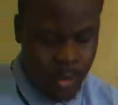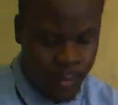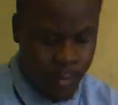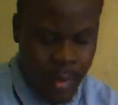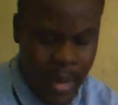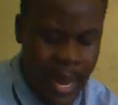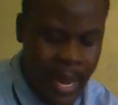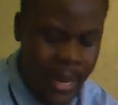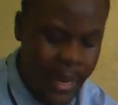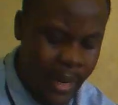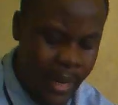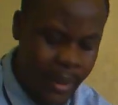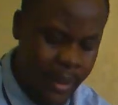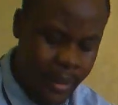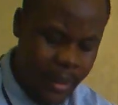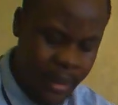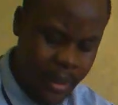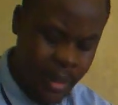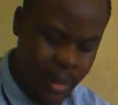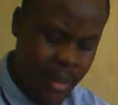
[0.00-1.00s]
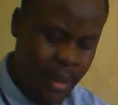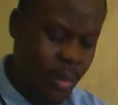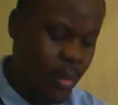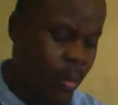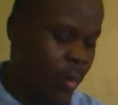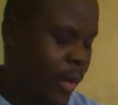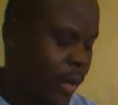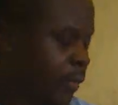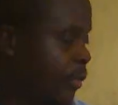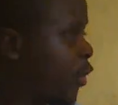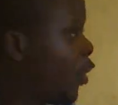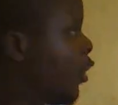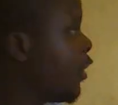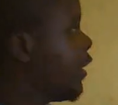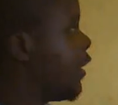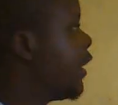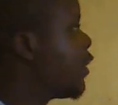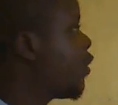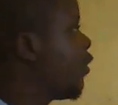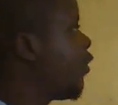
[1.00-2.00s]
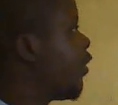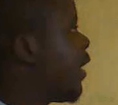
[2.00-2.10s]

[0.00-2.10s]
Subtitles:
R, we have coordinates of